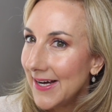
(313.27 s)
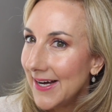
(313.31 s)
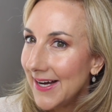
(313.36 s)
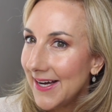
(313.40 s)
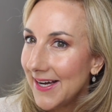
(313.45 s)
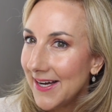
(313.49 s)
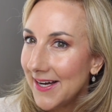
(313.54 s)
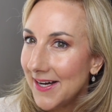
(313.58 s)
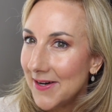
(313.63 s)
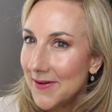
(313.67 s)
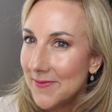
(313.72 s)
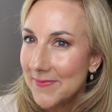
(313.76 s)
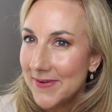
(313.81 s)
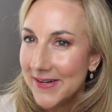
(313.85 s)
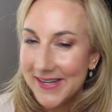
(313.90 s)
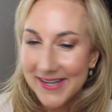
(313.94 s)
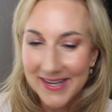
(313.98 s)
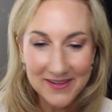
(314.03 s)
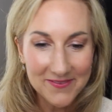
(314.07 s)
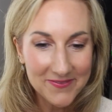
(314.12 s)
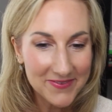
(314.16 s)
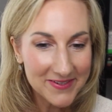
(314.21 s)
Um,
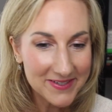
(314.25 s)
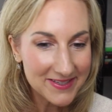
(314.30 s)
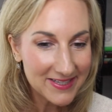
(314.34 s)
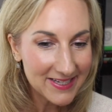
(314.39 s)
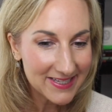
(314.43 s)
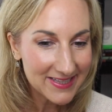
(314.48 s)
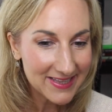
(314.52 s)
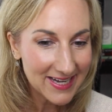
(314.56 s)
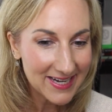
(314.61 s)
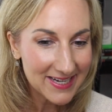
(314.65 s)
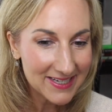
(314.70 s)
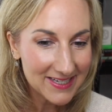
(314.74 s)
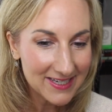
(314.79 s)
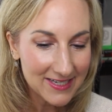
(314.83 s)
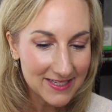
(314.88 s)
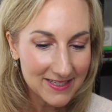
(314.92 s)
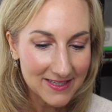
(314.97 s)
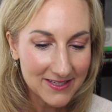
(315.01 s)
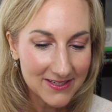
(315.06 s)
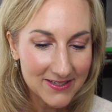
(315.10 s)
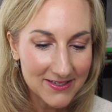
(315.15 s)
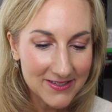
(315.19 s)
I feel like that
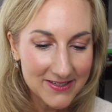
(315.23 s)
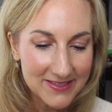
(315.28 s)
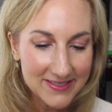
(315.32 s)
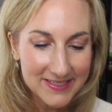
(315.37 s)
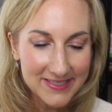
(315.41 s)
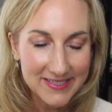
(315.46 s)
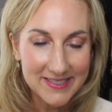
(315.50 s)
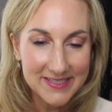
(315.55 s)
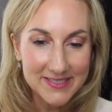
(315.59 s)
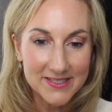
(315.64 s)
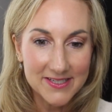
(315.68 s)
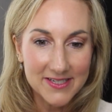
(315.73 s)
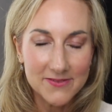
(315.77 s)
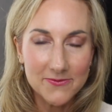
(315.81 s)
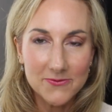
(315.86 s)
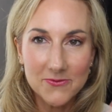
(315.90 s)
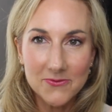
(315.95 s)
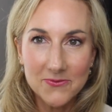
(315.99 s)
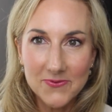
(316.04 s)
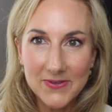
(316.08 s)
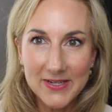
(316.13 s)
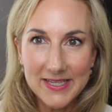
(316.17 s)
color is
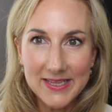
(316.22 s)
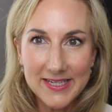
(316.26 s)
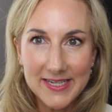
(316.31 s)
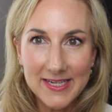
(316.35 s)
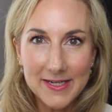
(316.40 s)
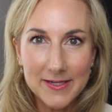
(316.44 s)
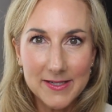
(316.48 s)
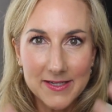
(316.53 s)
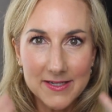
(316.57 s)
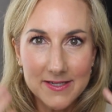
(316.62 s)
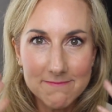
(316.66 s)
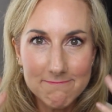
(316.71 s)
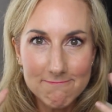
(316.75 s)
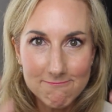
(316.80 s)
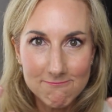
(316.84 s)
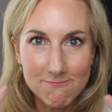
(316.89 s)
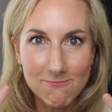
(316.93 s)
really